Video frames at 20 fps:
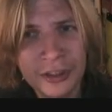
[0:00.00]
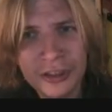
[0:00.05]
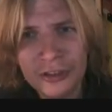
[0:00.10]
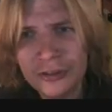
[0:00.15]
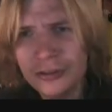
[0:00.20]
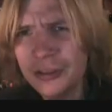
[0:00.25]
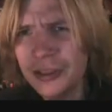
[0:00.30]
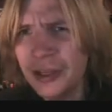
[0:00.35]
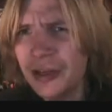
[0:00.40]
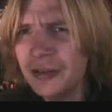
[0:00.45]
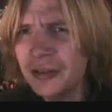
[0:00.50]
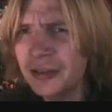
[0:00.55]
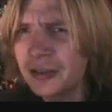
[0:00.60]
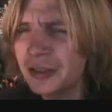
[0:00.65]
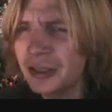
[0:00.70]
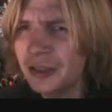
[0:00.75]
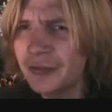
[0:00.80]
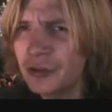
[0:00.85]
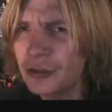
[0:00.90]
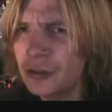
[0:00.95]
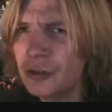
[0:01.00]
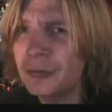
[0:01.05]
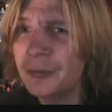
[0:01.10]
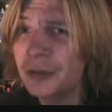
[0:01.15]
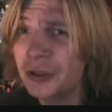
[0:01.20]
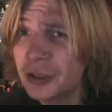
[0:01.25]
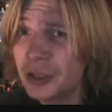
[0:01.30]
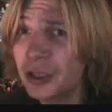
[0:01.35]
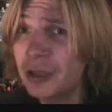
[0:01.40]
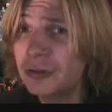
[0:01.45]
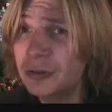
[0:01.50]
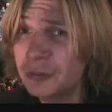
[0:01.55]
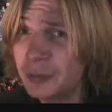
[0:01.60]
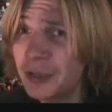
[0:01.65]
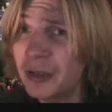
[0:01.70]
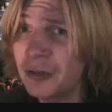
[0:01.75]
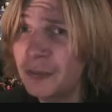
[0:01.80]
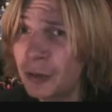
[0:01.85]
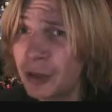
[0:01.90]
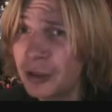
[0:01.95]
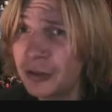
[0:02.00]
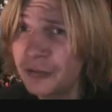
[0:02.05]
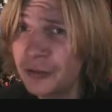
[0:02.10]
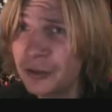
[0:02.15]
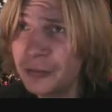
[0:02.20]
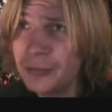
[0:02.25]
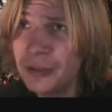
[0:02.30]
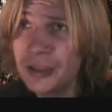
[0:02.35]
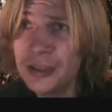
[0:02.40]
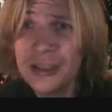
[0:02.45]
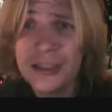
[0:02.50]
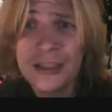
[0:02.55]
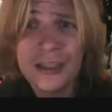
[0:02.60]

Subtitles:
It's not the only thing I've caught, but a cold being one of them.